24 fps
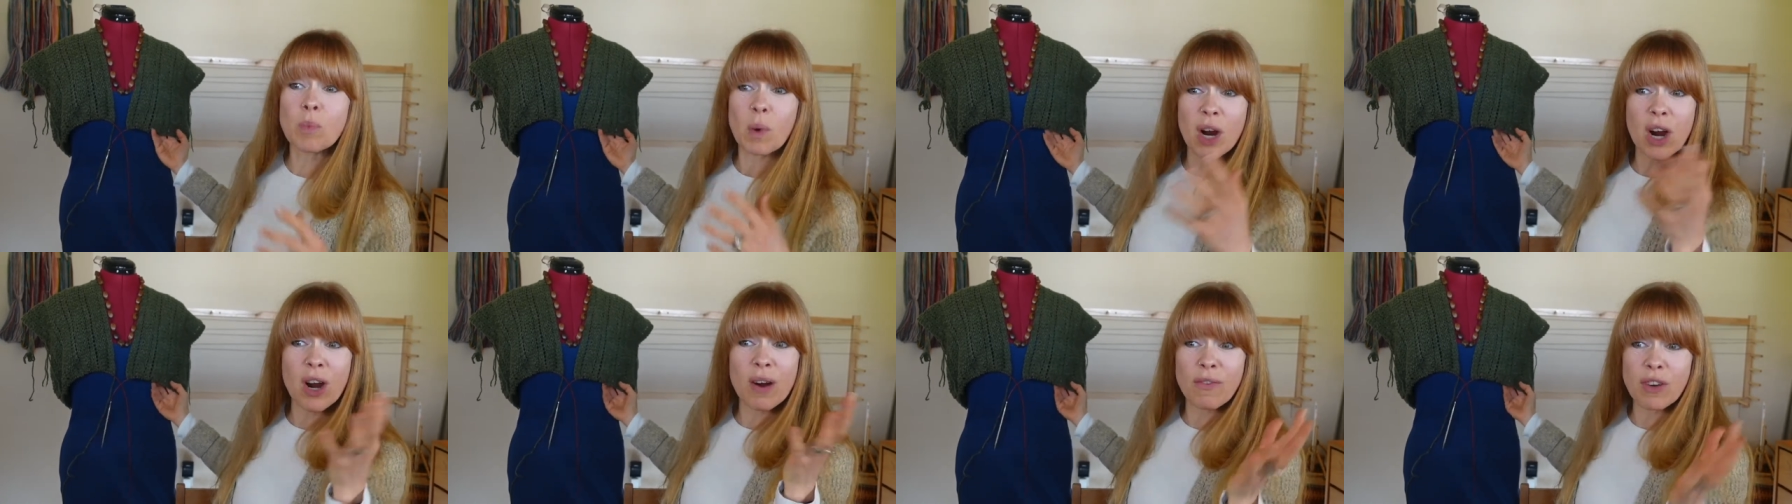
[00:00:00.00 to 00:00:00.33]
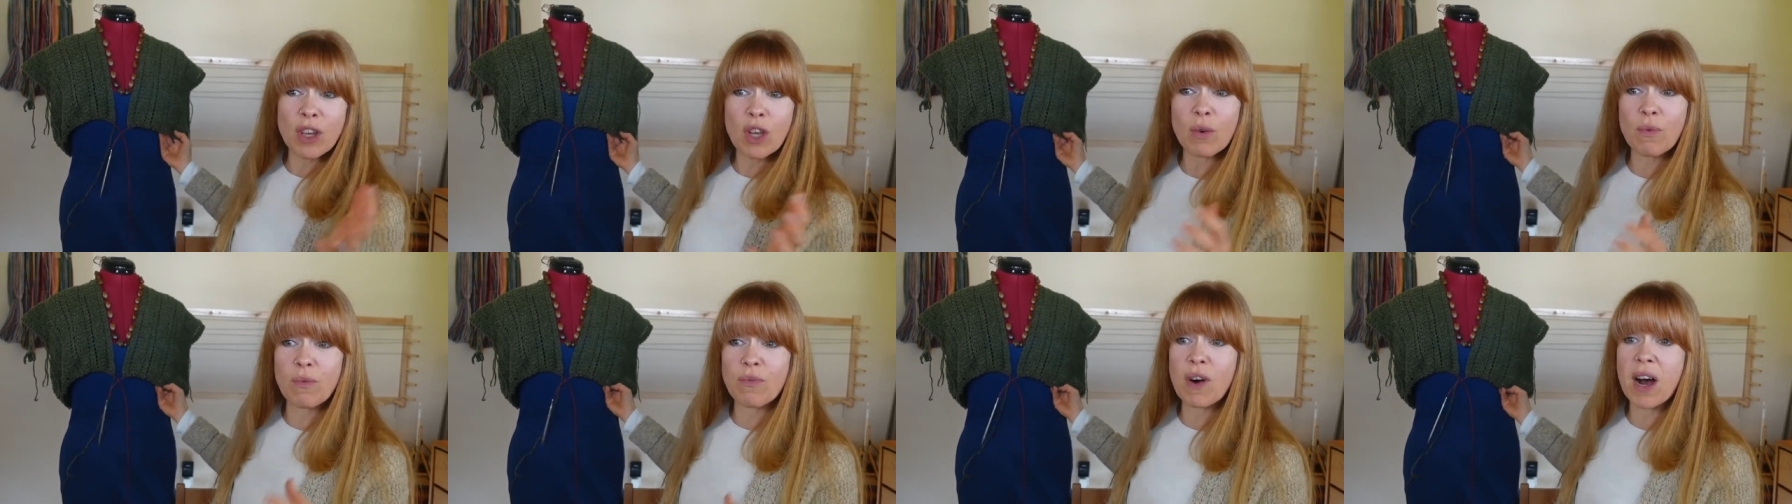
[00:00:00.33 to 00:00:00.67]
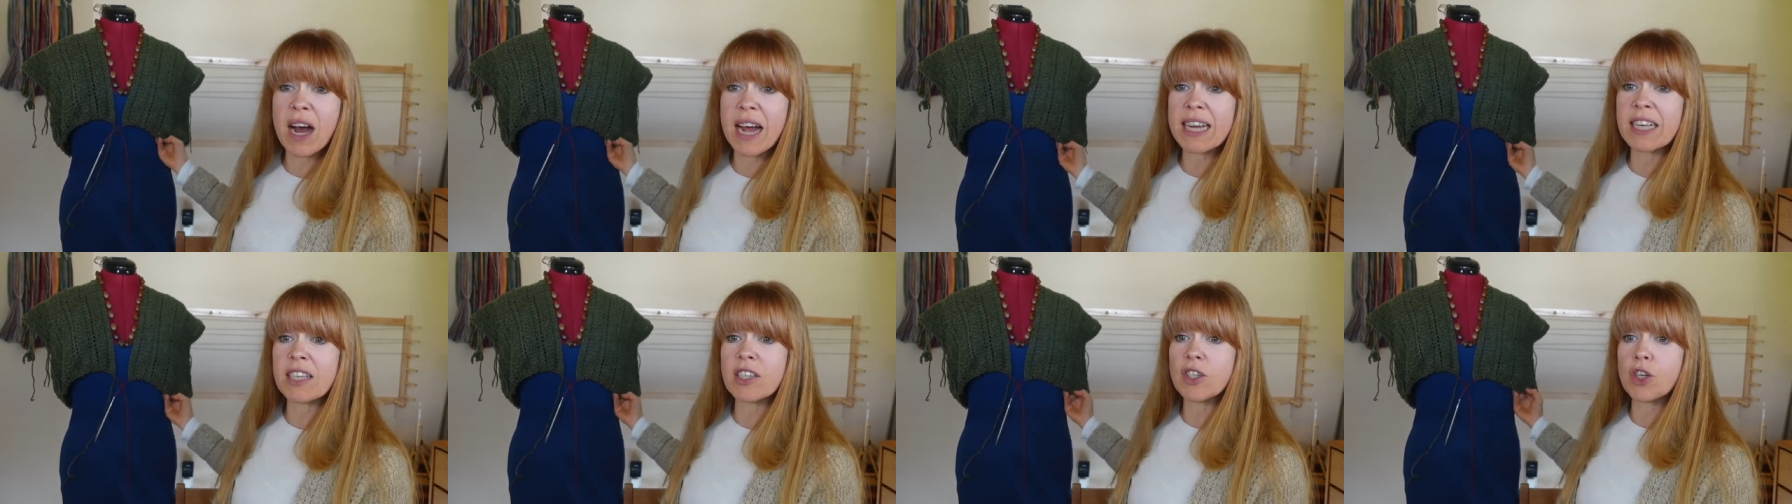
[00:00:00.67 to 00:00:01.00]
wherever you
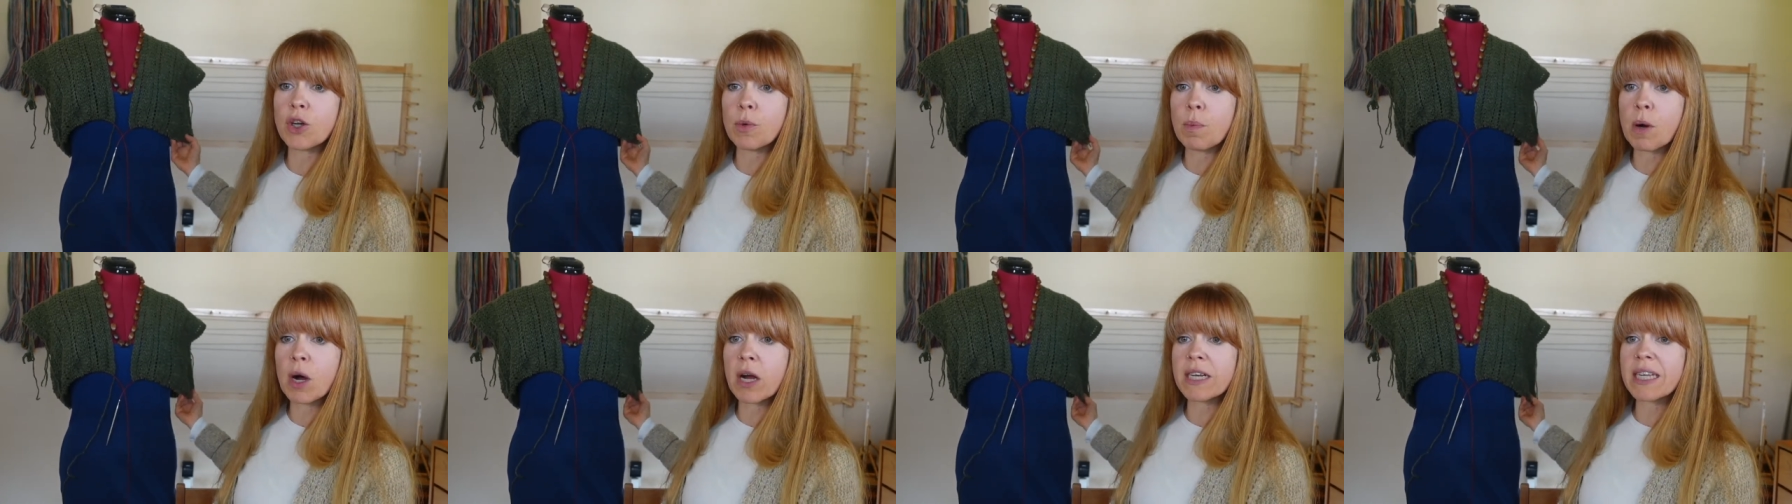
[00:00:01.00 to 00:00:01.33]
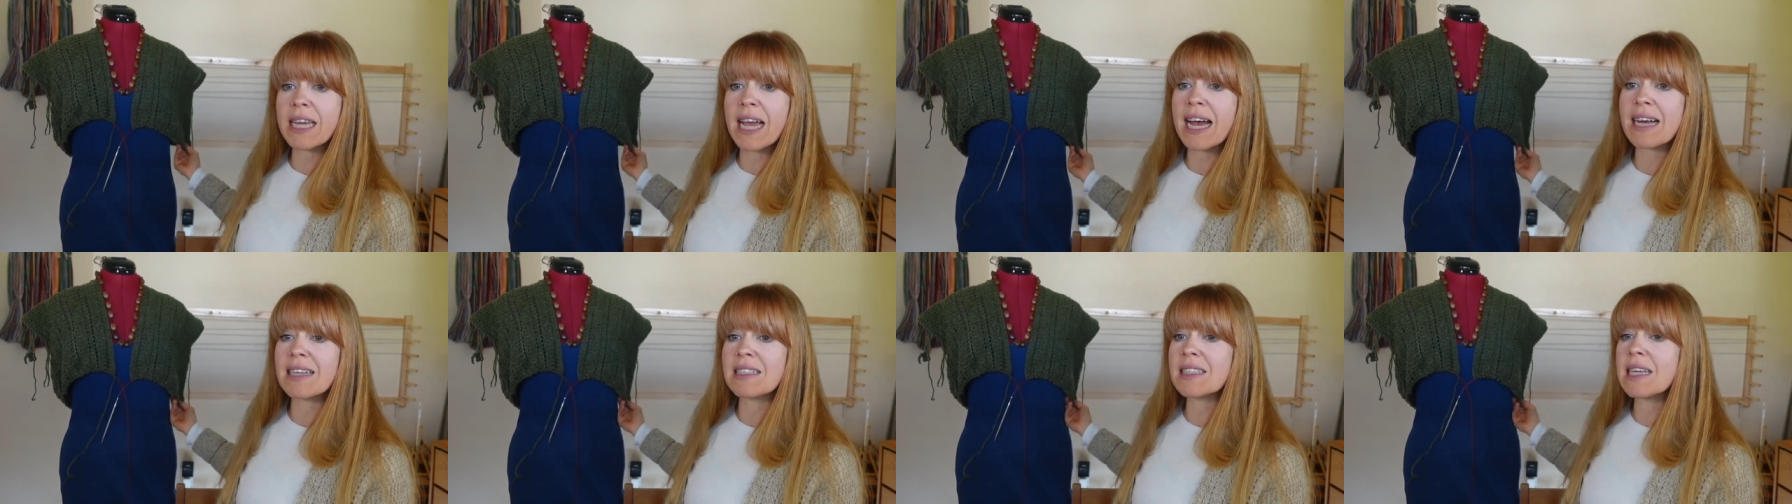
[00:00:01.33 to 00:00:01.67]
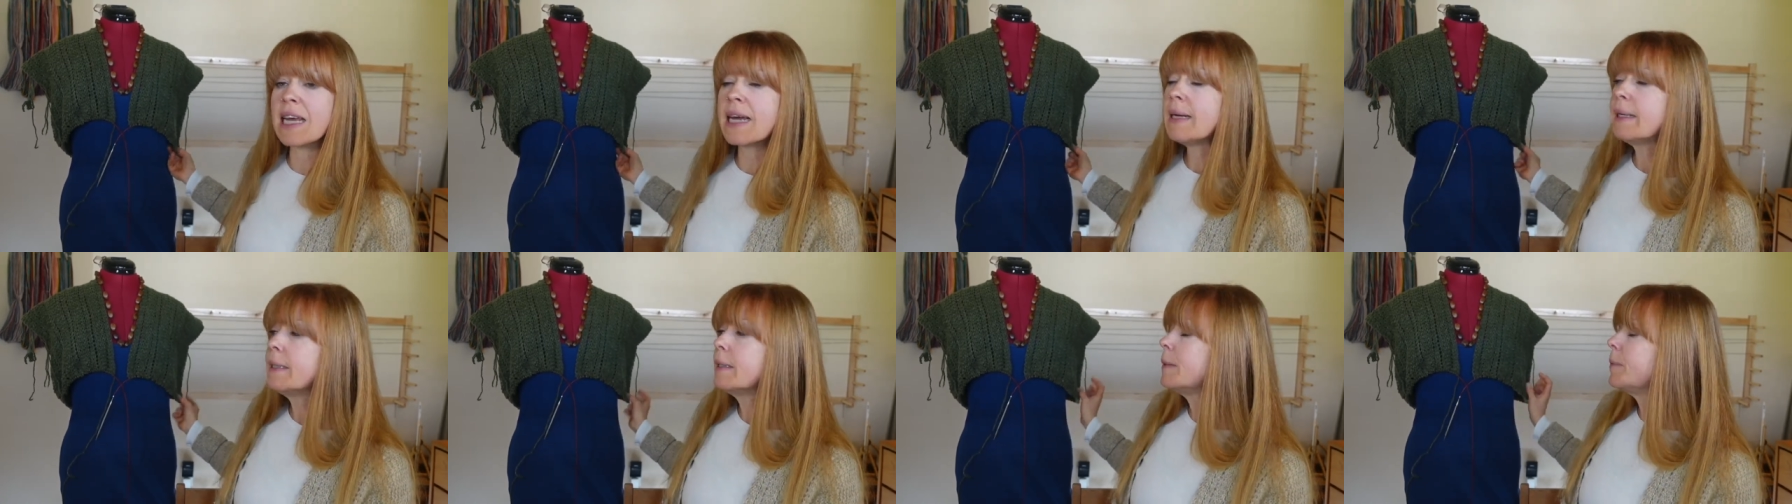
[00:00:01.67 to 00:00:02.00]
find your podcasts.
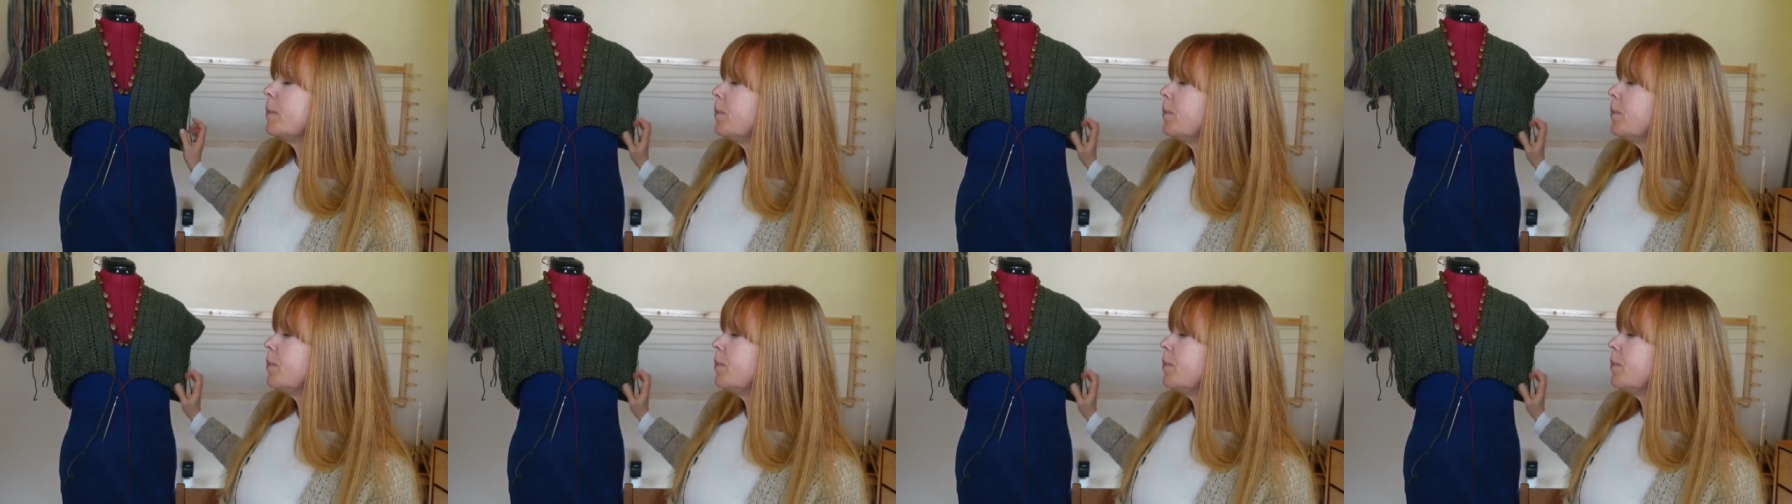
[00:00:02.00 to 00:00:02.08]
